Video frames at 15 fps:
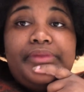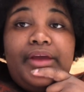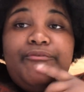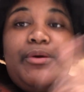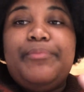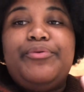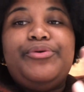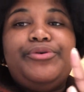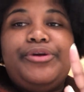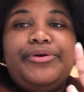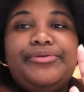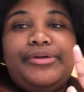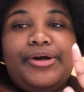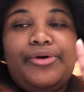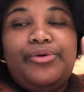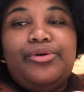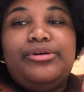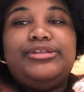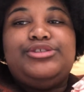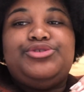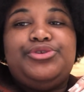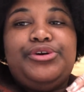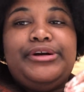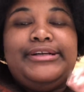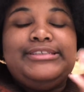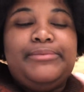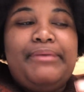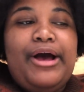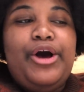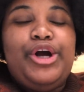people who don't know, Horrorstör is
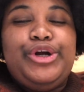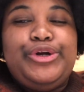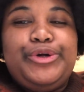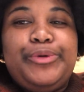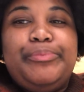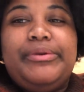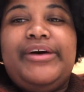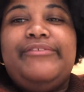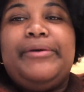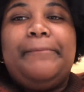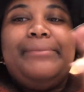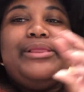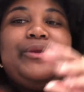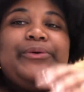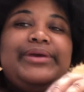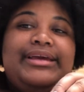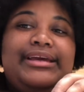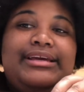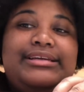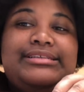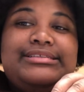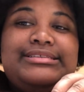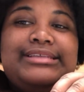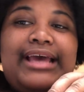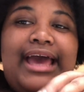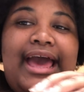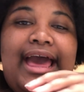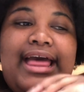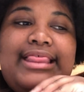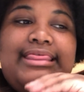about a group of employees
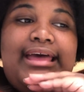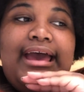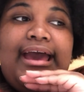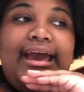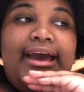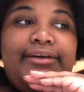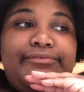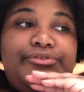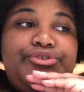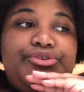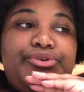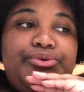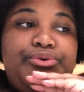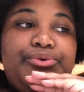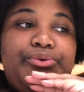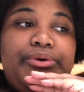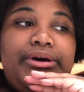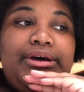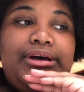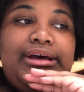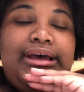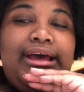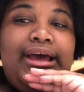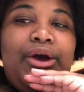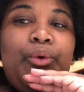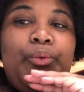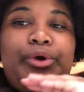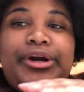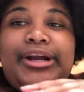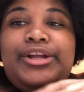that have to
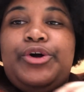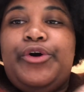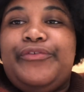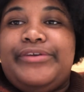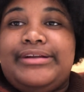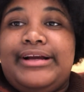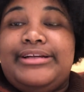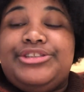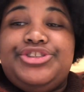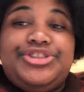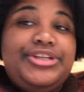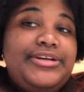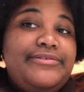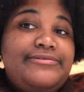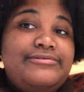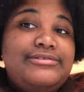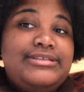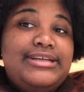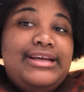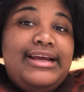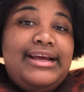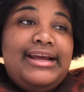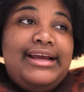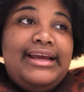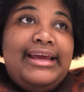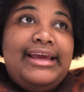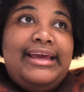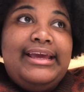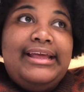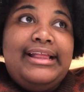work an overnight shift
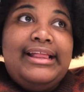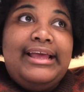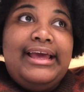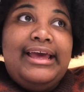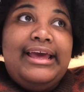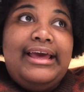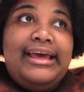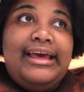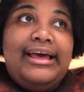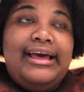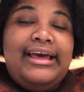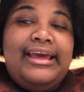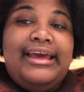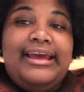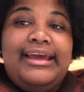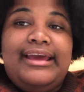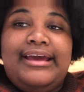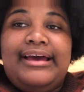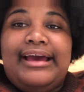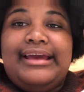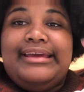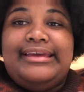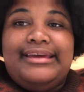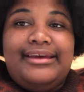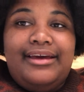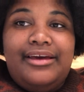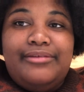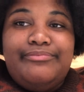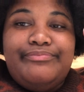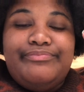in a
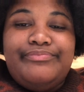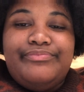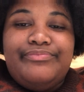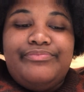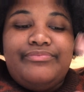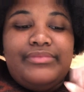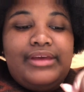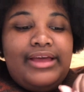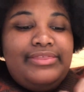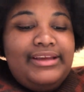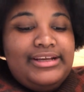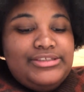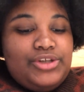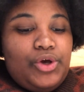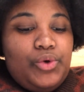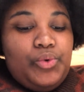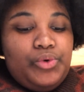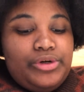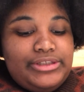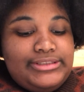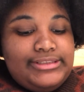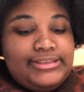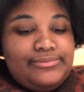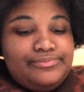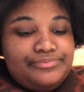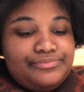IKEA. I think it's called Orsk.